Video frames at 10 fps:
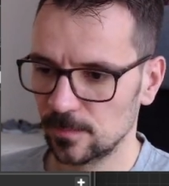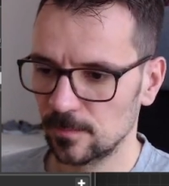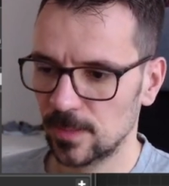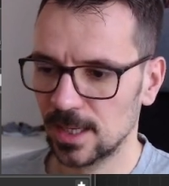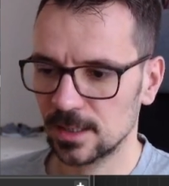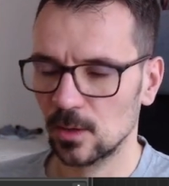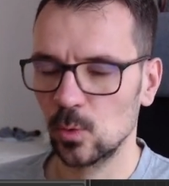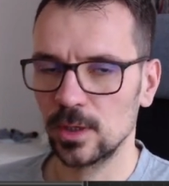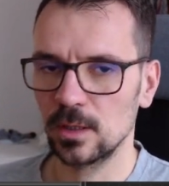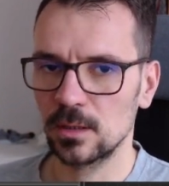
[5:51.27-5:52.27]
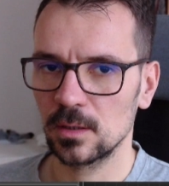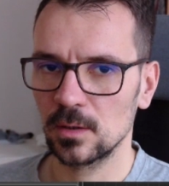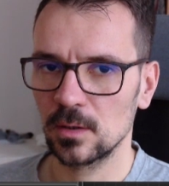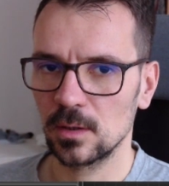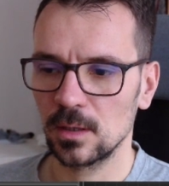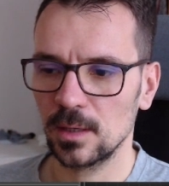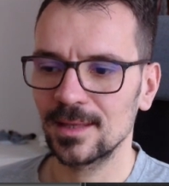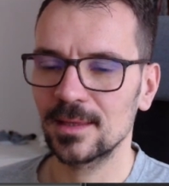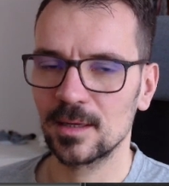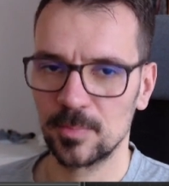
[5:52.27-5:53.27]
but we need to
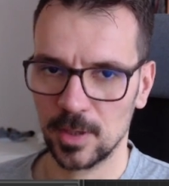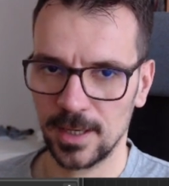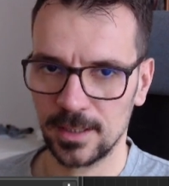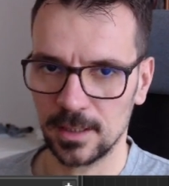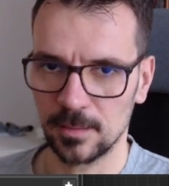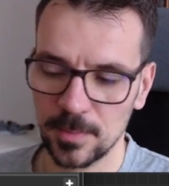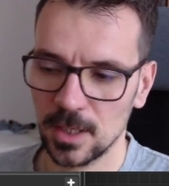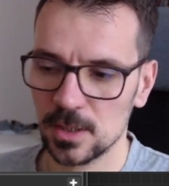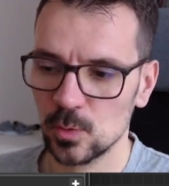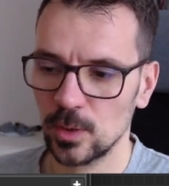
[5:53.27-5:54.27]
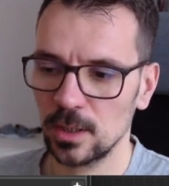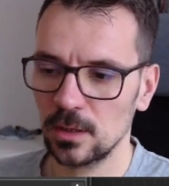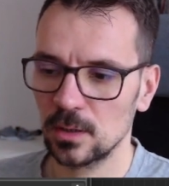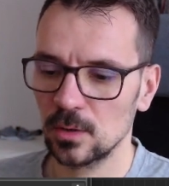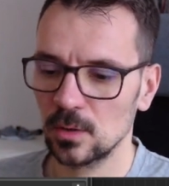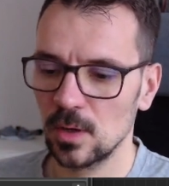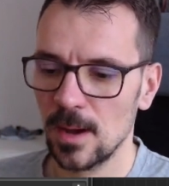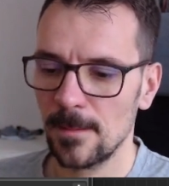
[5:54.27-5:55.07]
interpolate it because we need to